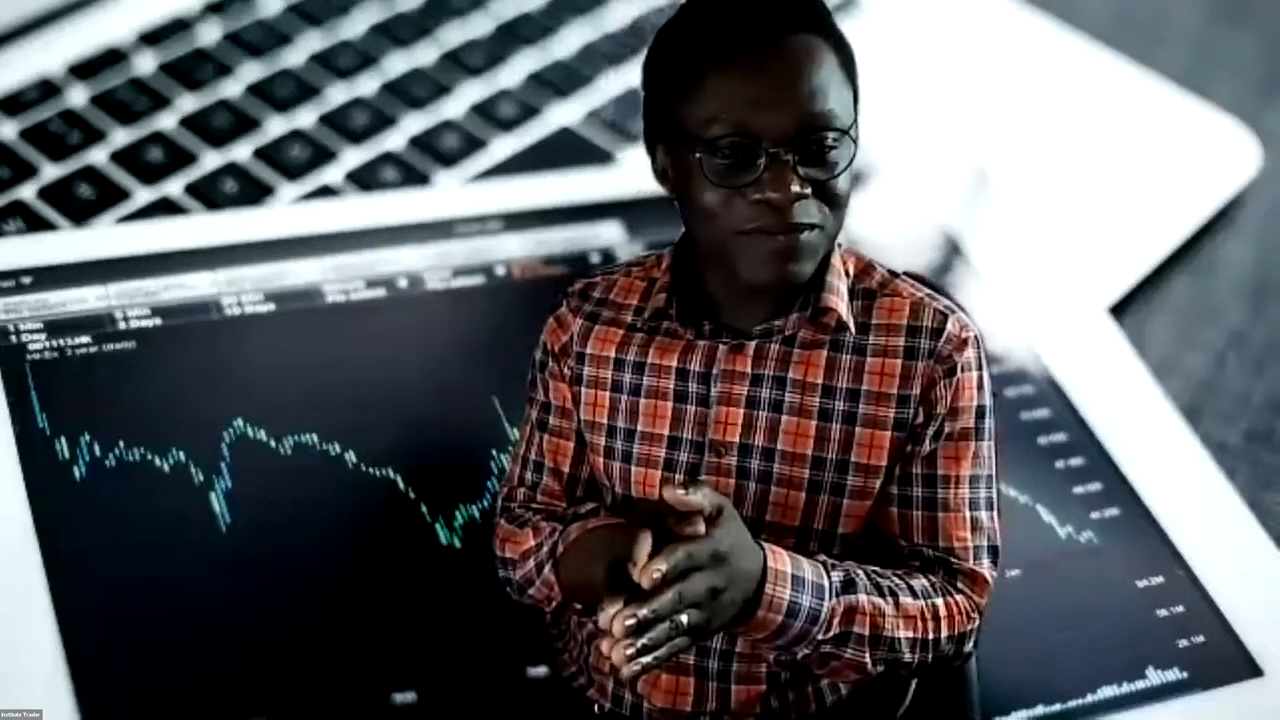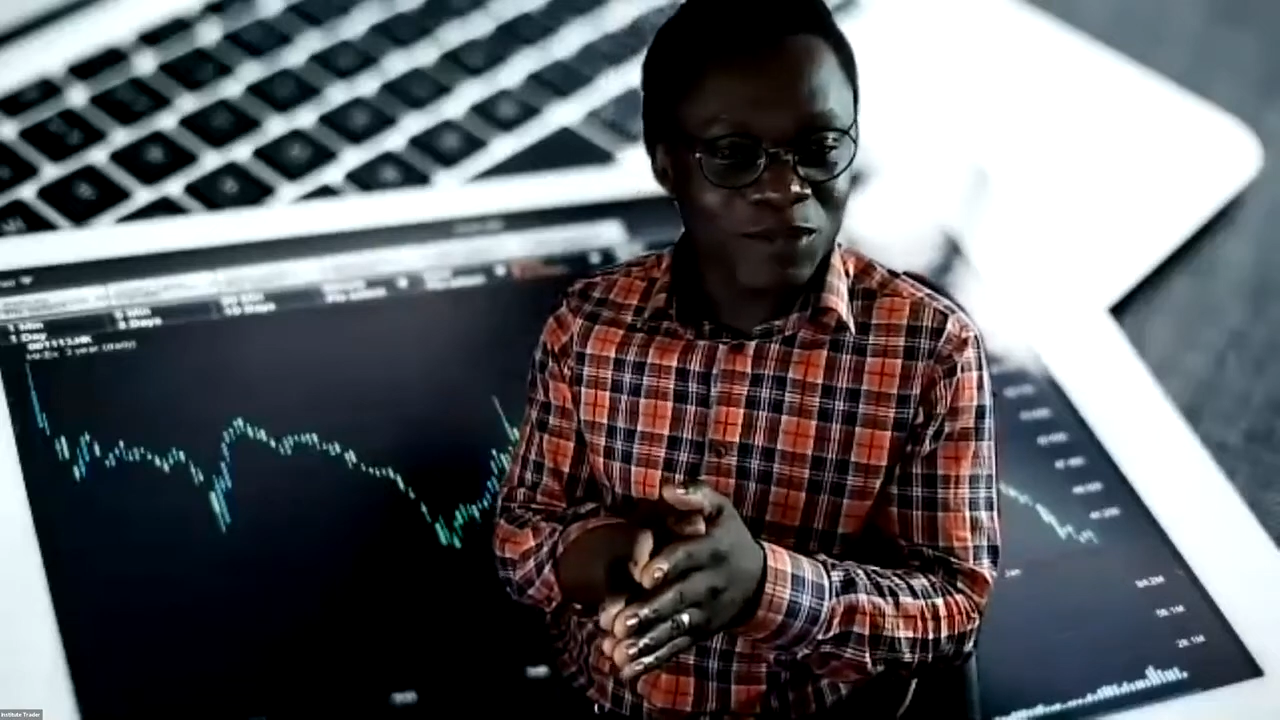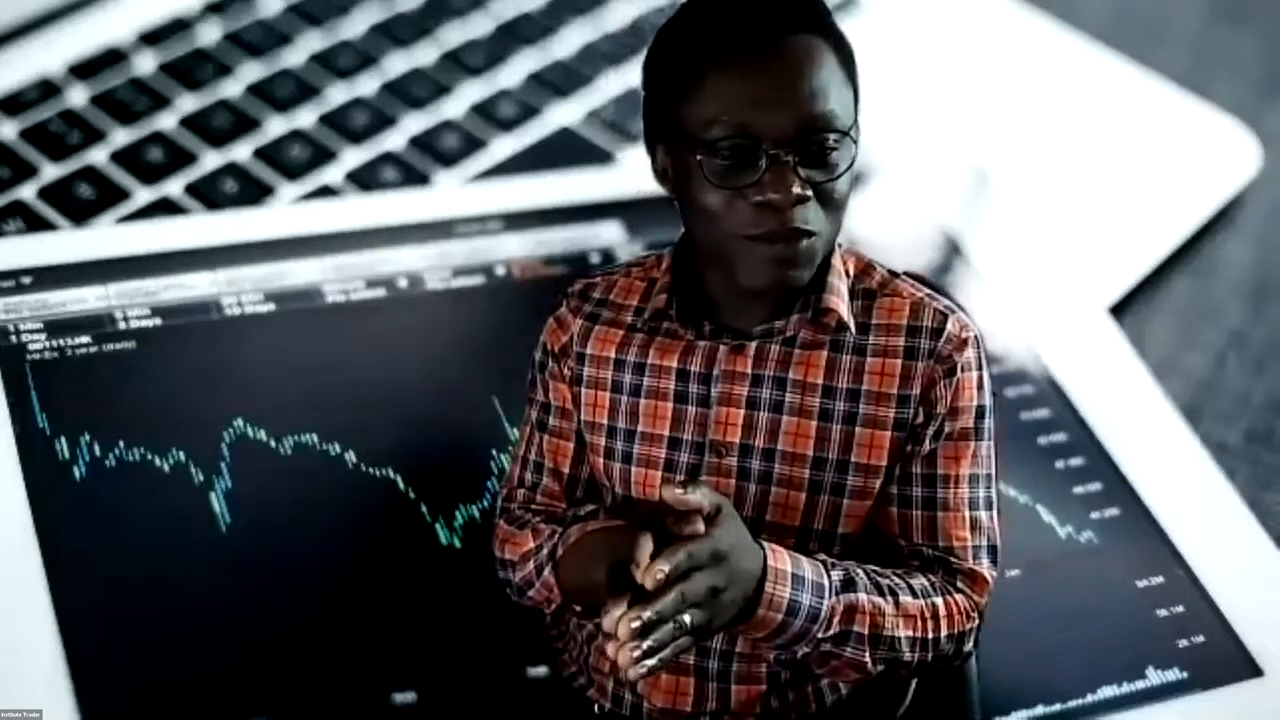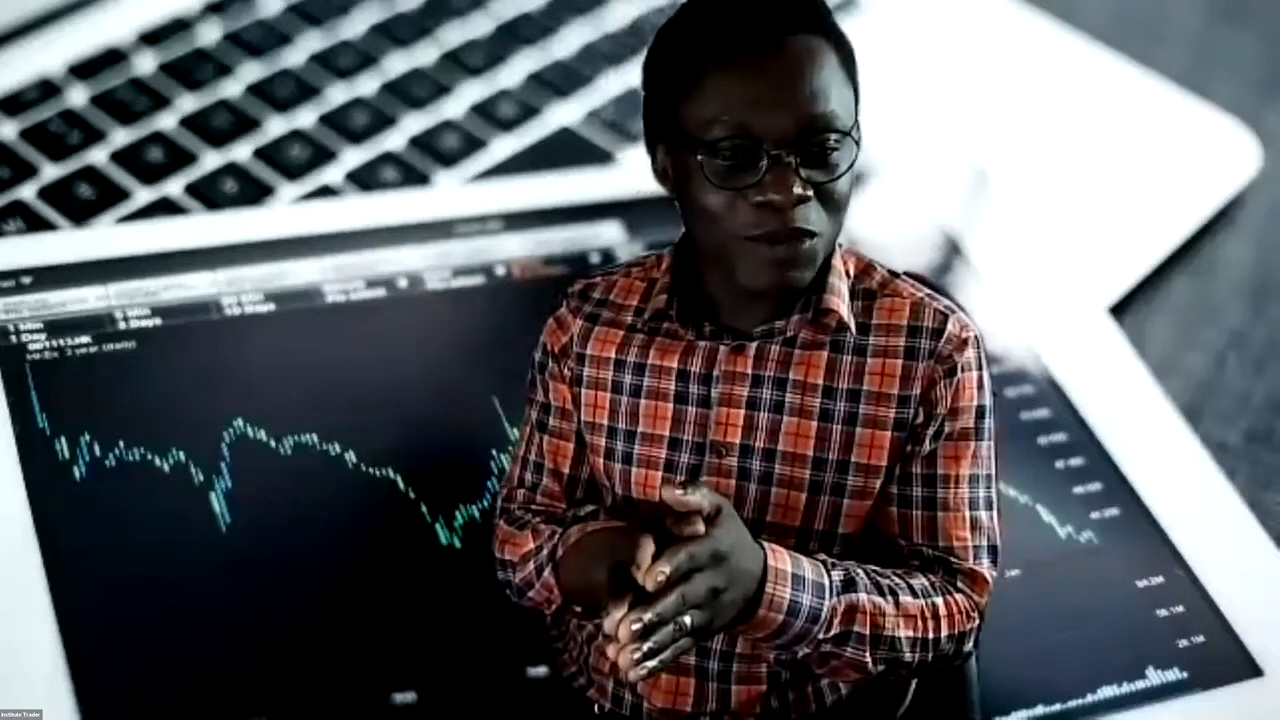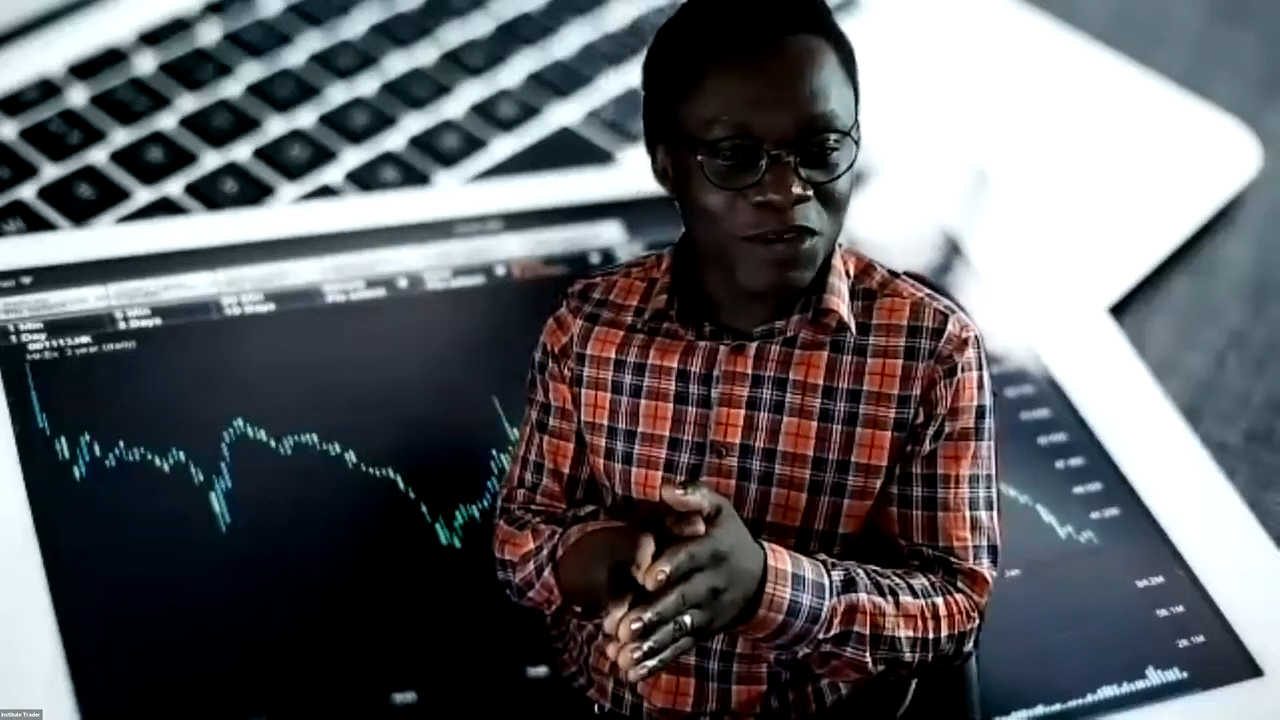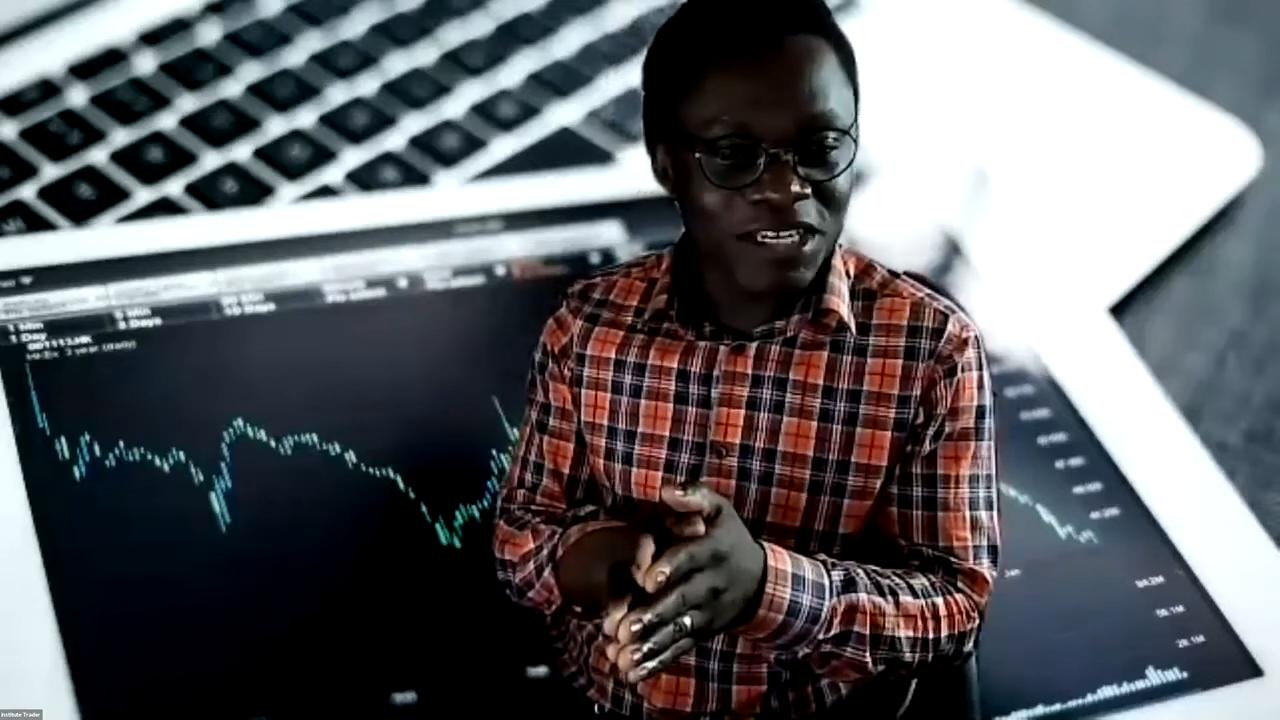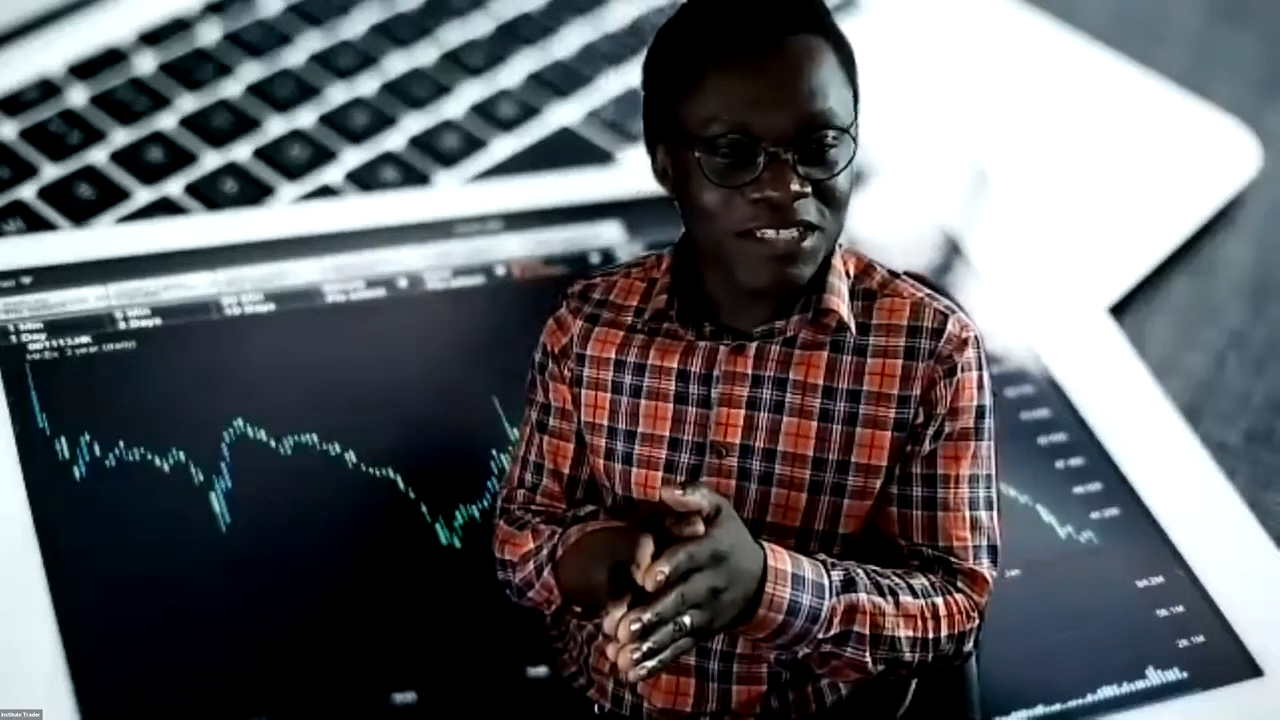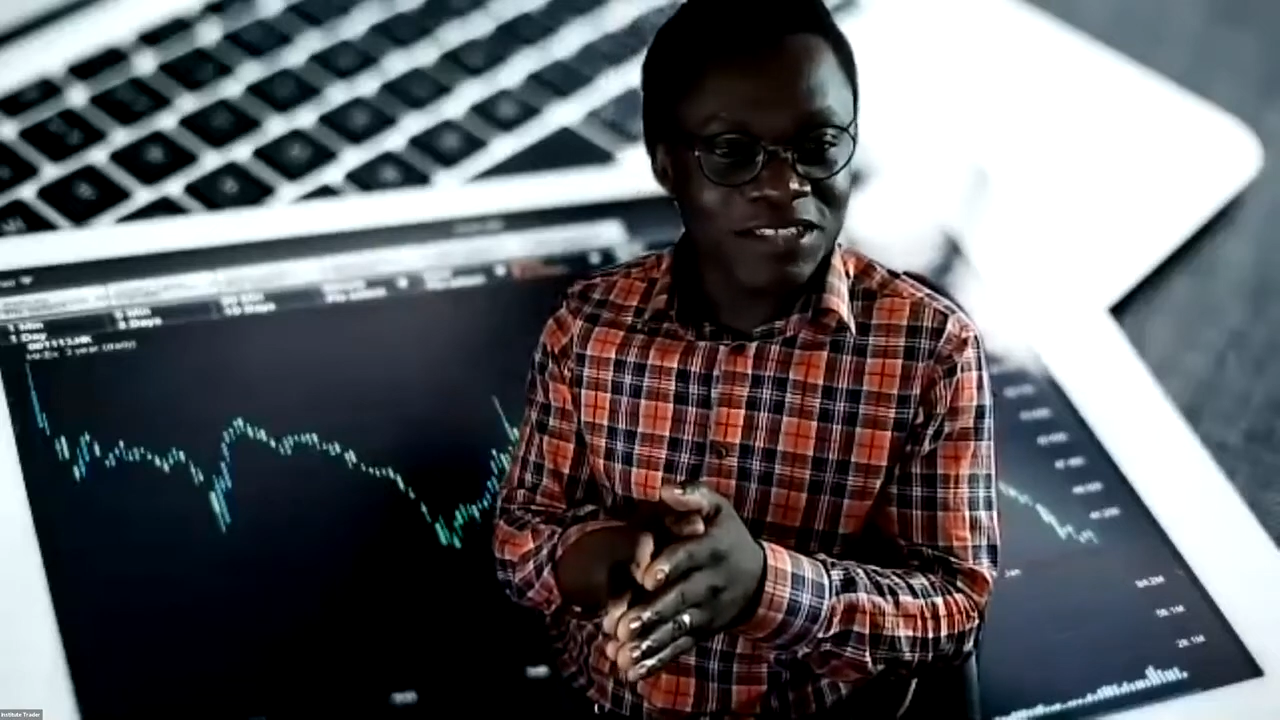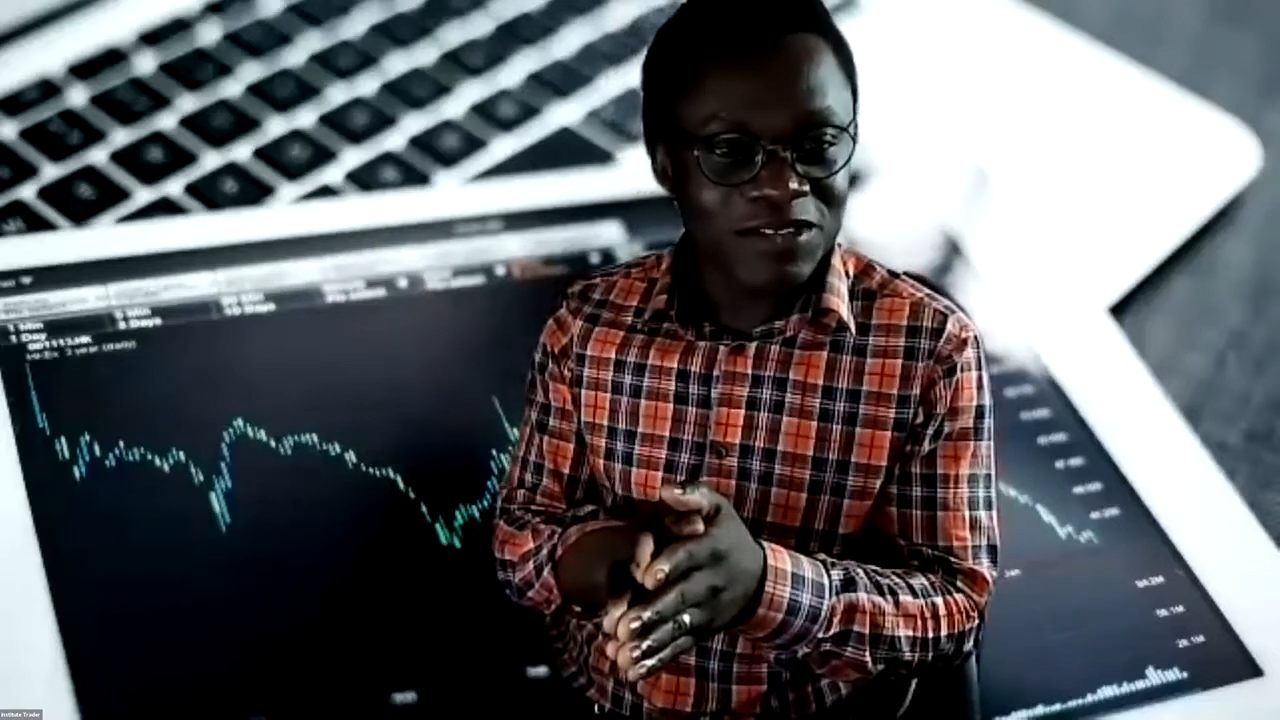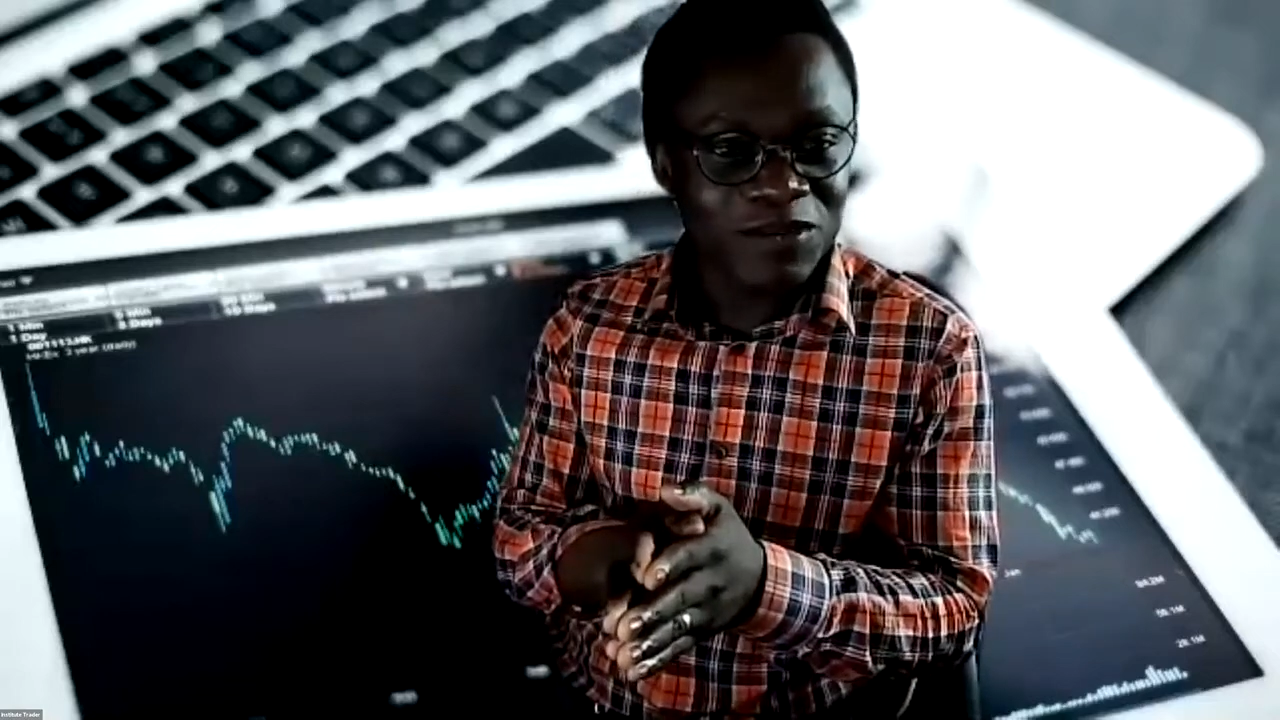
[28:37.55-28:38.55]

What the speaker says: to be honest.